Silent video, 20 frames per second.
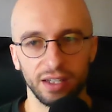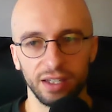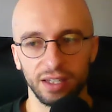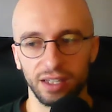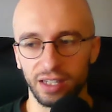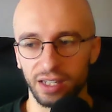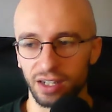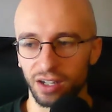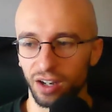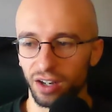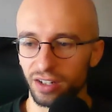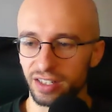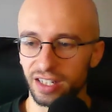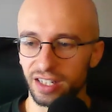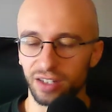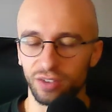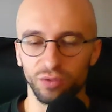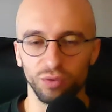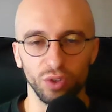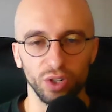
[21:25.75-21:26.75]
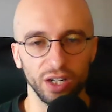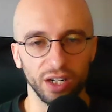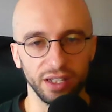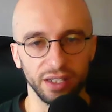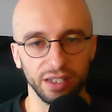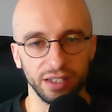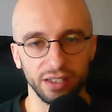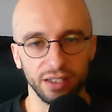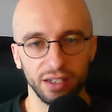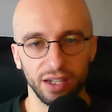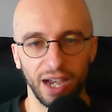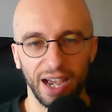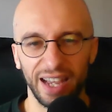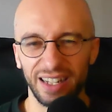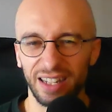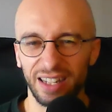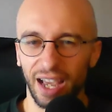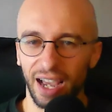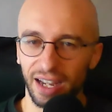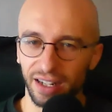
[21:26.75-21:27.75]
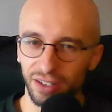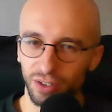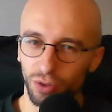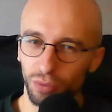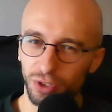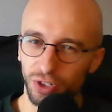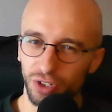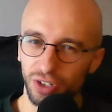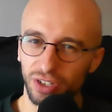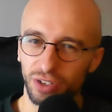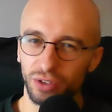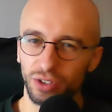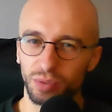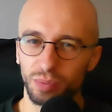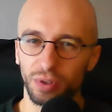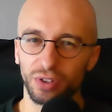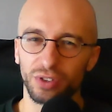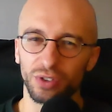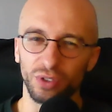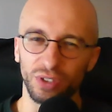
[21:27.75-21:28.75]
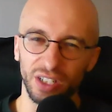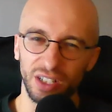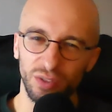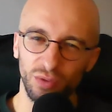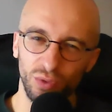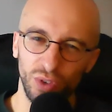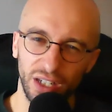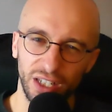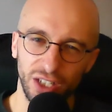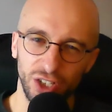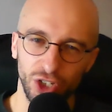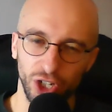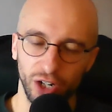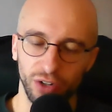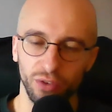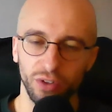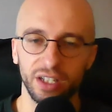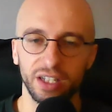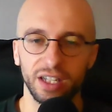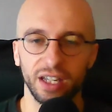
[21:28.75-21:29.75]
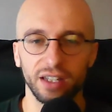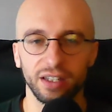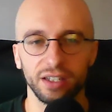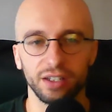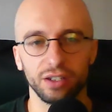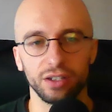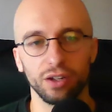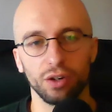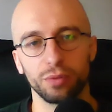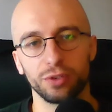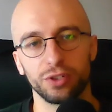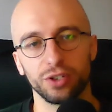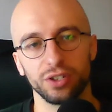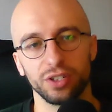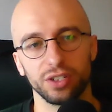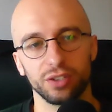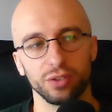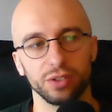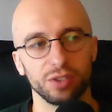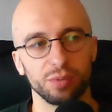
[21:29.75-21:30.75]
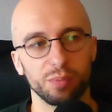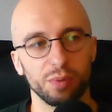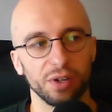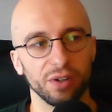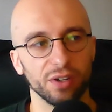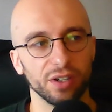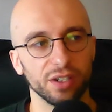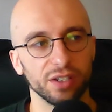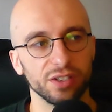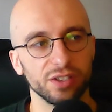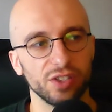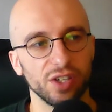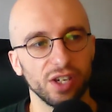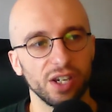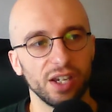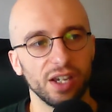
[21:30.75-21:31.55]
he kind of didn't really hadn't had an opportunity to experience or didn't really generally get the opportunity to experience